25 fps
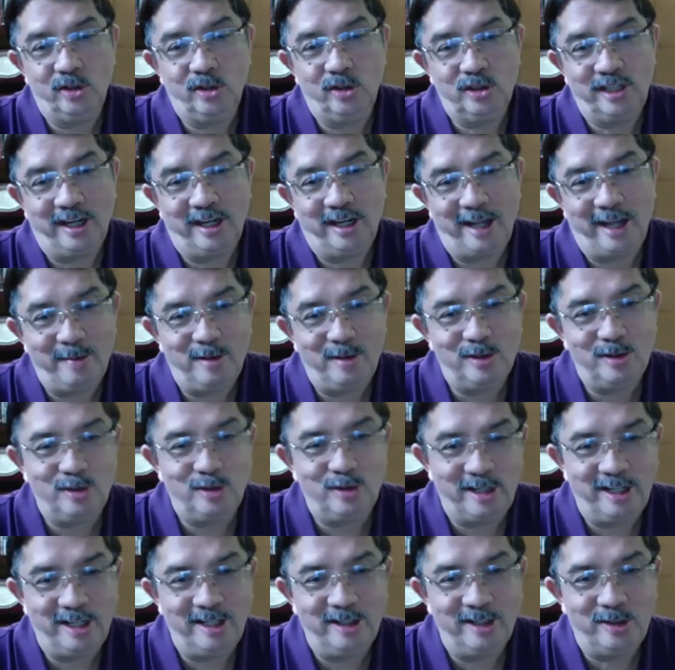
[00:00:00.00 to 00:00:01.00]
I am also
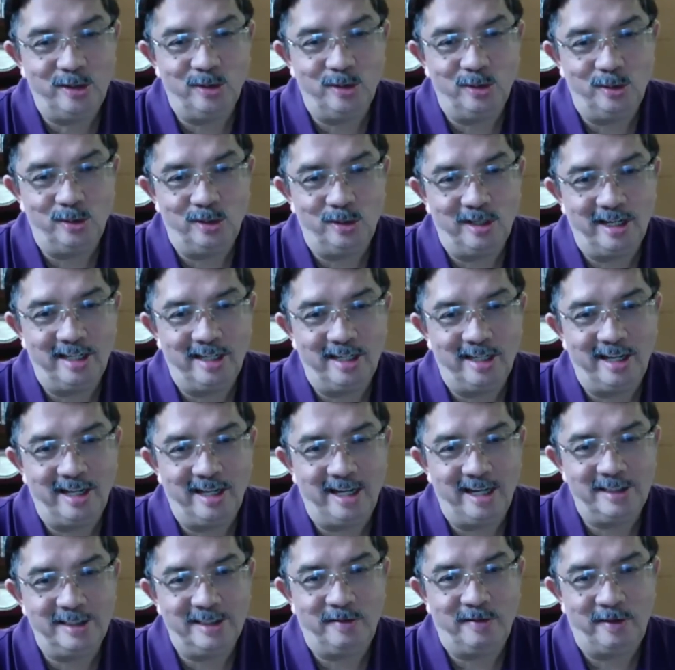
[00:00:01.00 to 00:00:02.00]
keen to get the
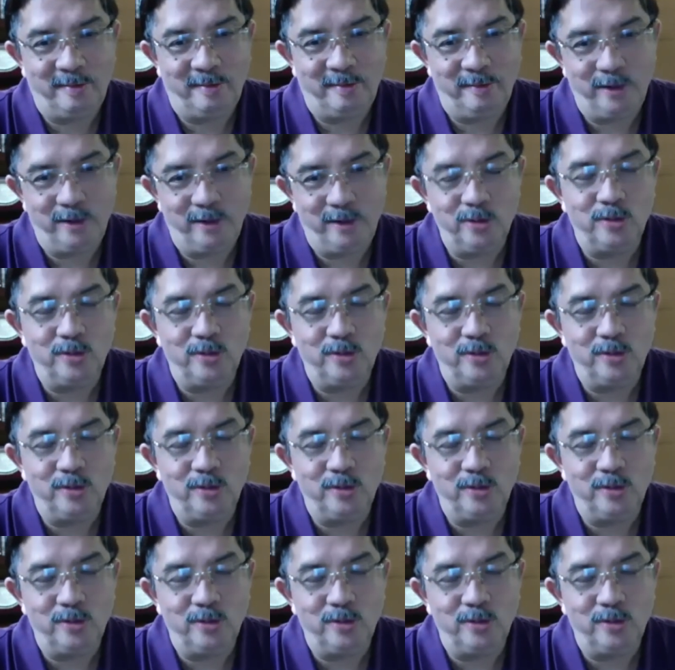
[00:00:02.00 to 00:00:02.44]
answer from you.